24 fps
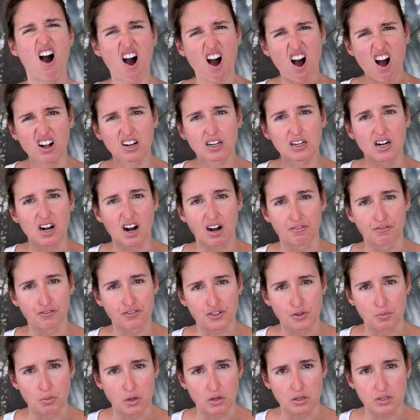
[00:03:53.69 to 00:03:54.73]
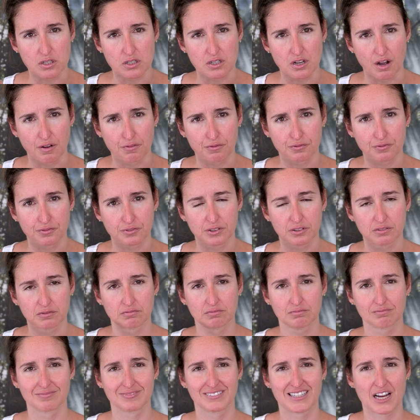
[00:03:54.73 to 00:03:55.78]
uncomfortable stuff
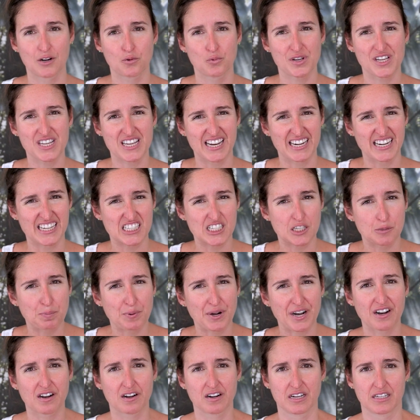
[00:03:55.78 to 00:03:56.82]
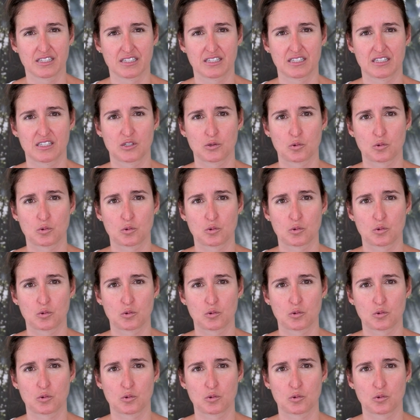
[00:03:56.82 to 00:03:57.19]
that we can experience